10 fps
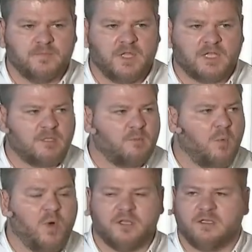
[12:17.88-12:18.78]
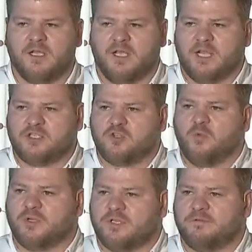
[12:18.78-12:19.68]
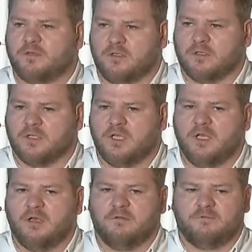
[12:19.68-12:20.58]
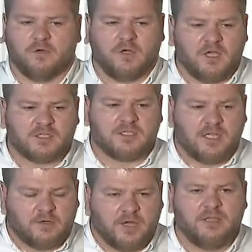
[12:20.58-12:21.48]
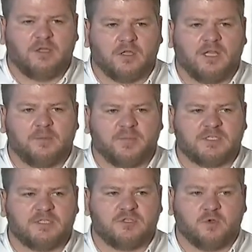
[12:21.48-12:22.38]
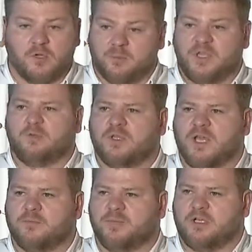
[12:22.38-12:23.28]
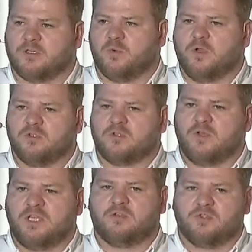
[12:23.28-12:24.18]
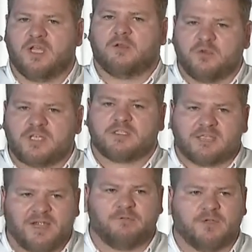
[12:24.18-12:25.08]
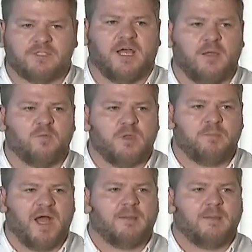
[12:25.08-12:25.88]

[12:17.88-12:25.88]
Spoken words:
That's number 1. It's super difficult for us that are in the online business to compete with that because we also need to take risks every time we buy